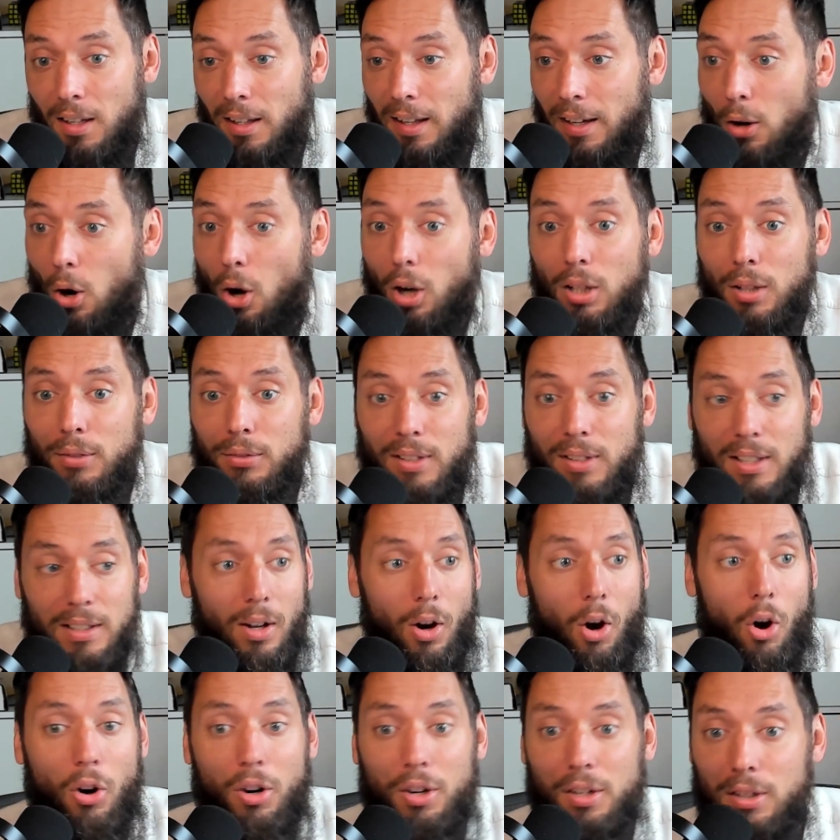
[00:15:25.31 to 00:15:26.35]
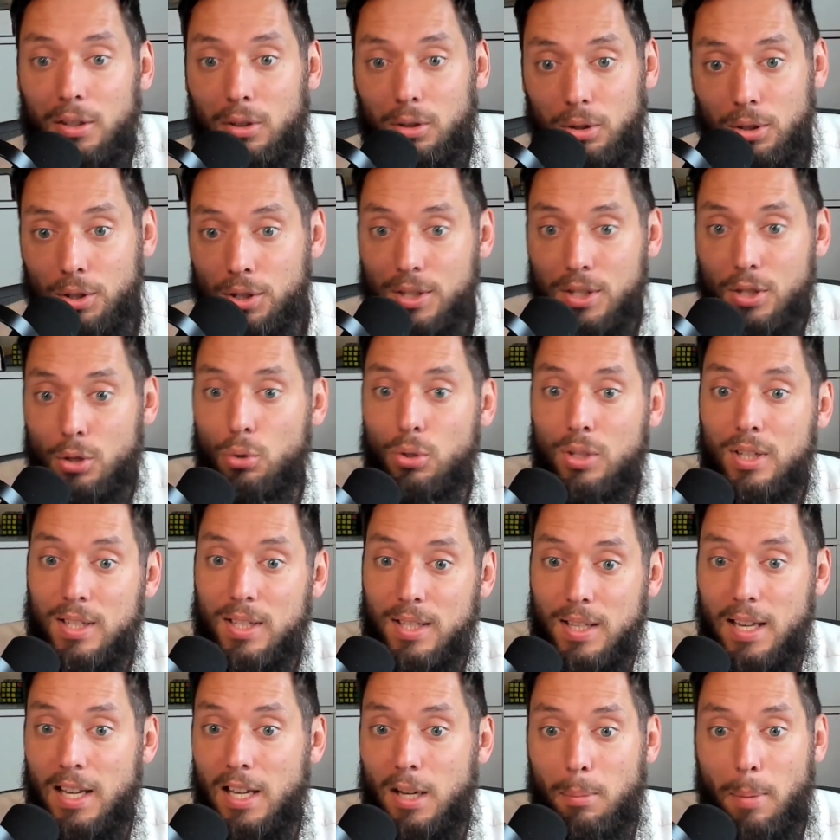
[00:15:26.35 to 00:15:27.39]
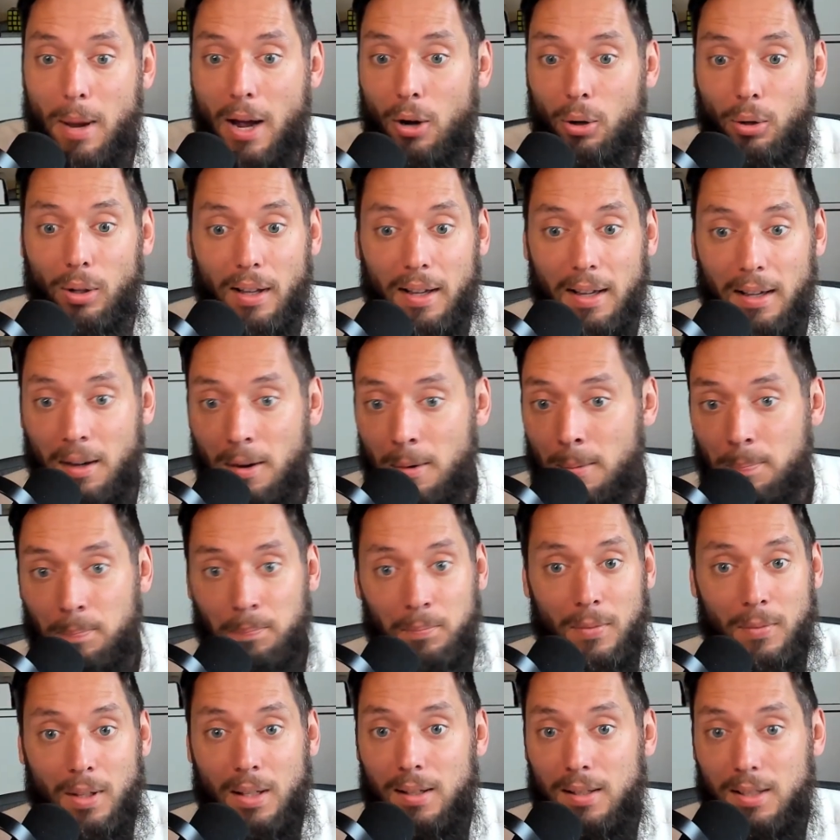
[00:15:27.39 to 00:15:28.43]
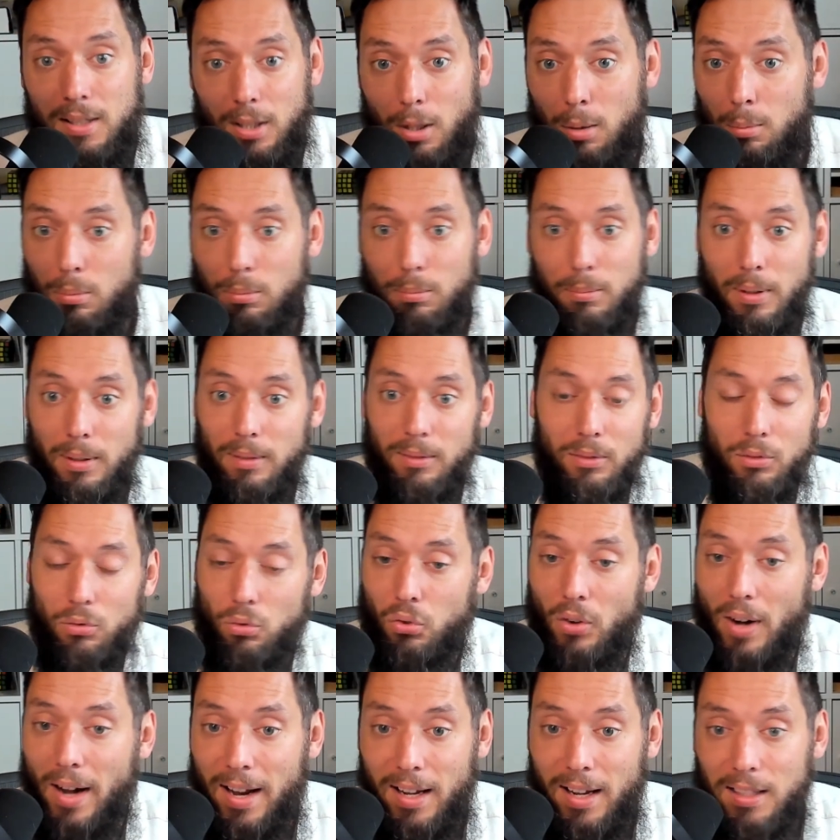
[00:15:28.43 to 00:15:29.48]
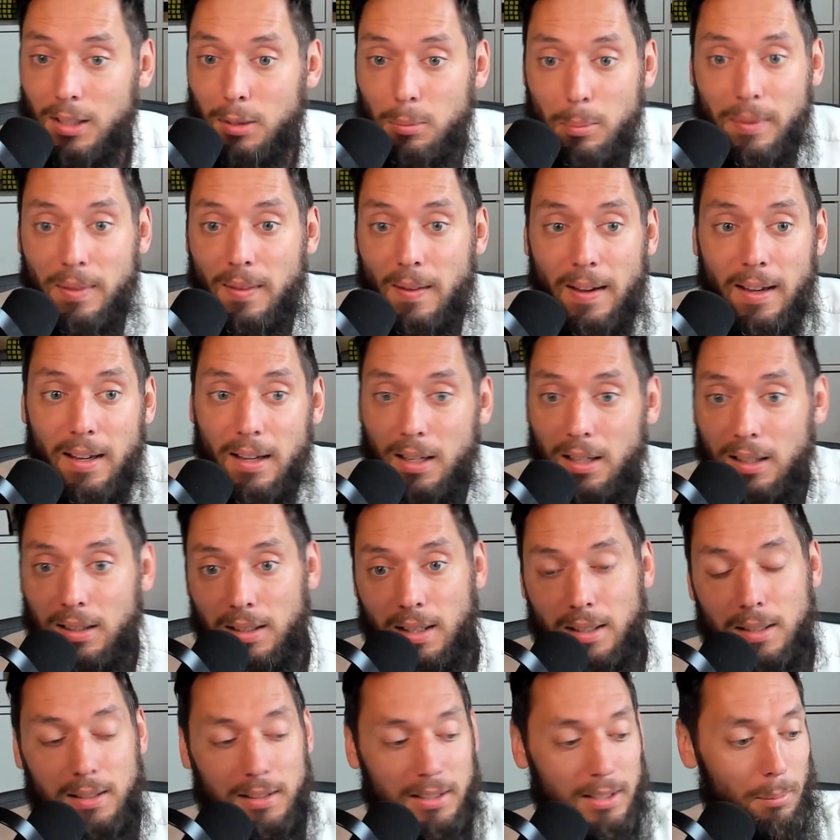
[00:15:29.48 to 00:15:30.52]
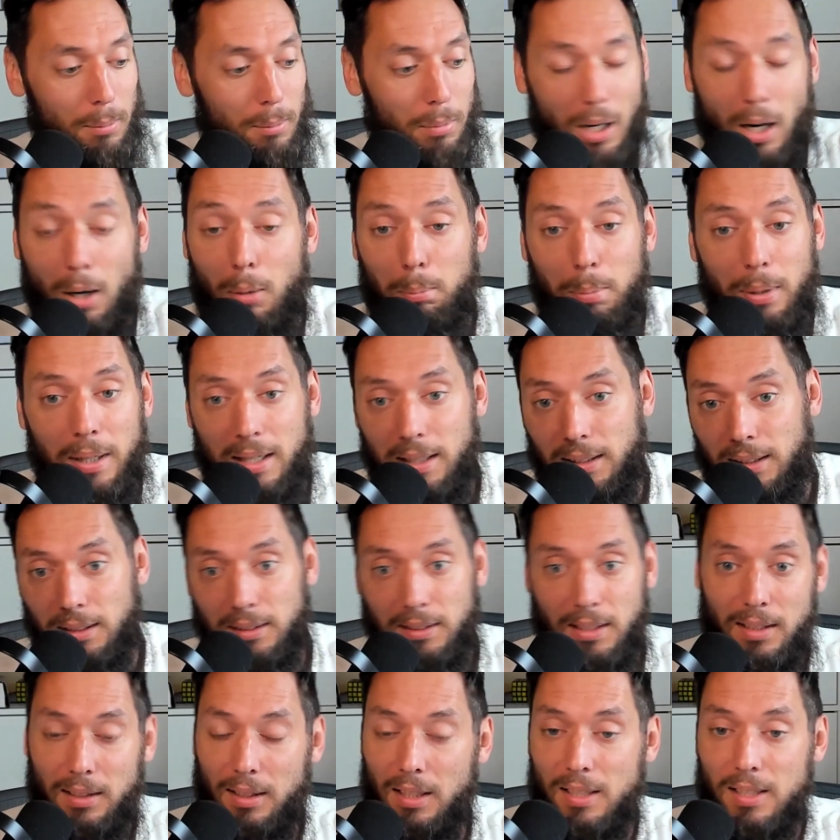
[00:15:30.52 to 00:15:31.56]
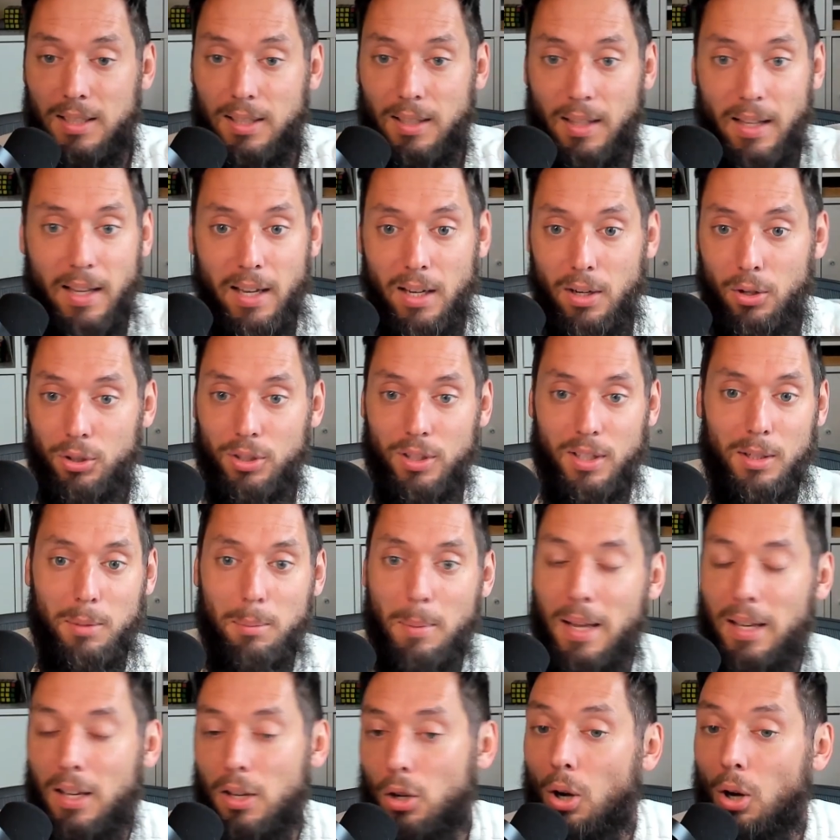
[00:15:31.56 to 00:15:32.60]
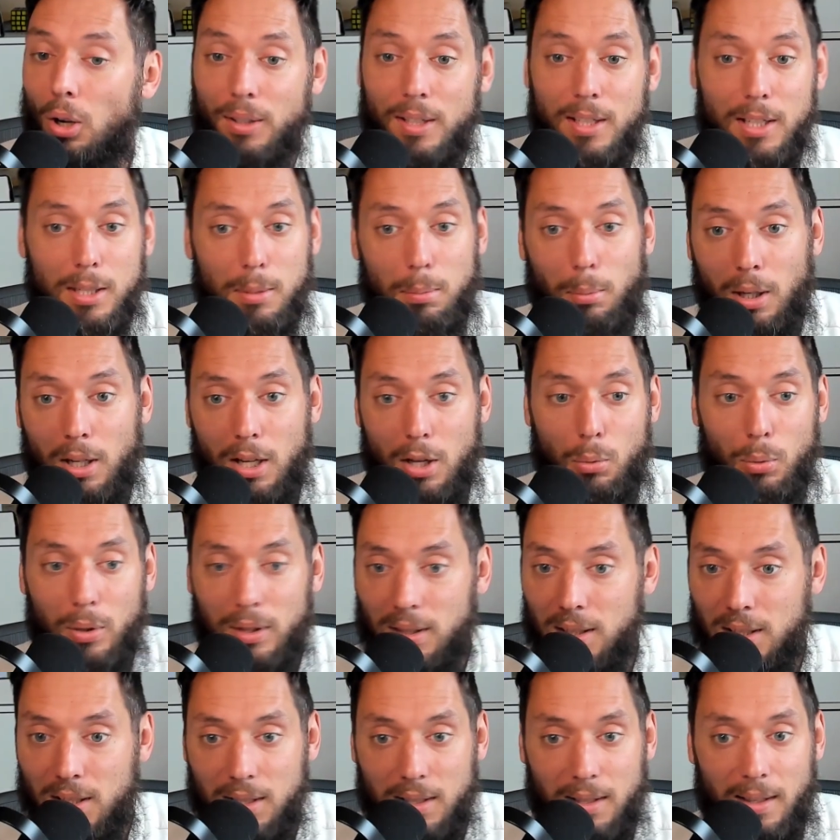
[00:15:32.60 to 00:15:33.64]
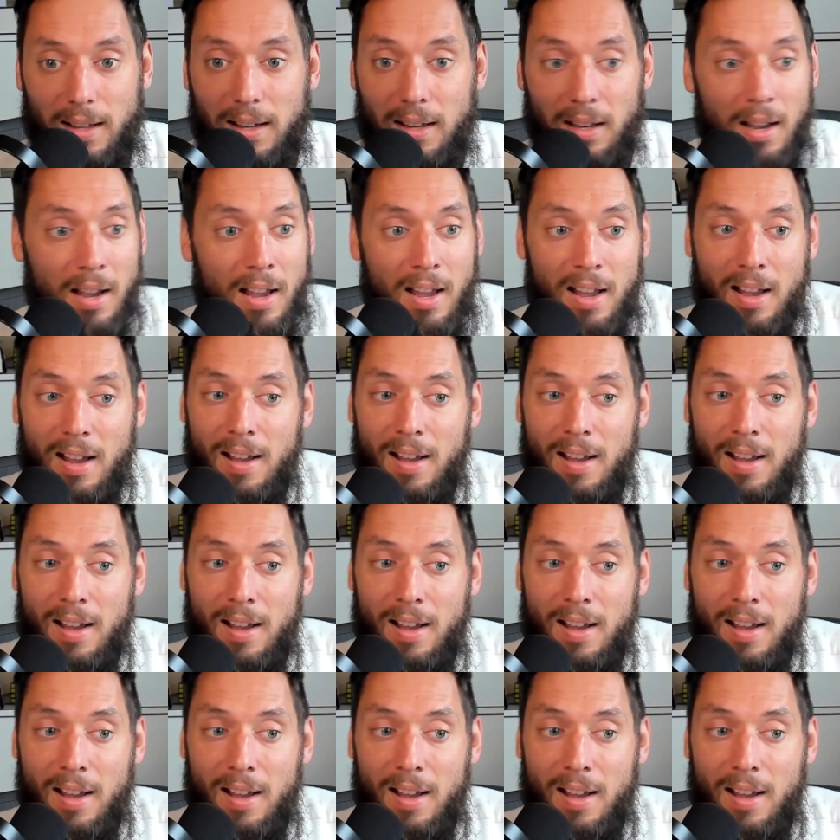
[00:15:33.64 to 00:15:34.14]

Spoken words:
Like all of the articles you see about like some random thing, some company that did this thing, or they're making all this money with this thing,